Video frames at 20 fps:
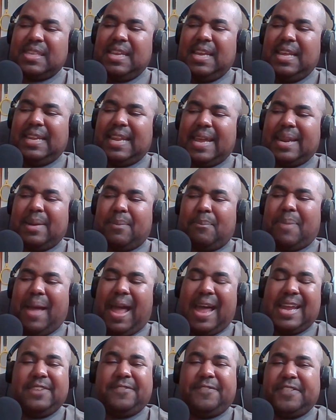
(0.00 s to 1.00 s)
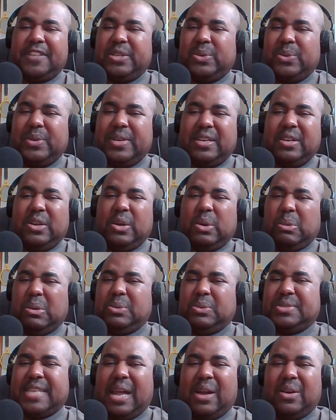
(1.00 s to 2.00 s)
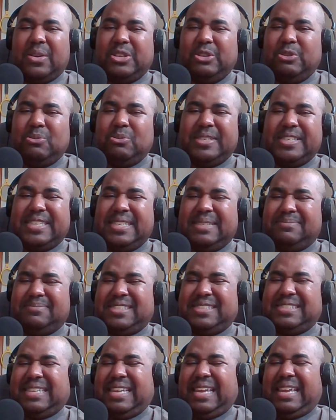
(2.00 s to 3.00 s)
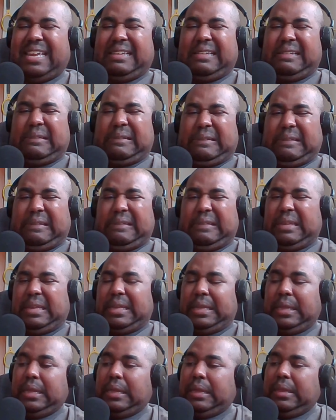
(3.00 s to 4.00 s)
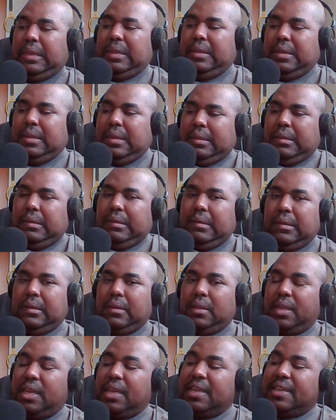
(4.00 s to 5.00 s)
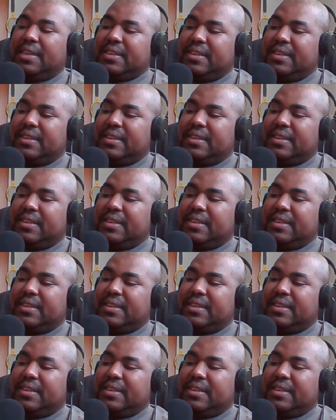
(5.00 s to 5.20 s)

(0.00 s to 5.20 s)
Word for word: a lot of body fluid, gross out humor, and I'm just like, ugh, ugh.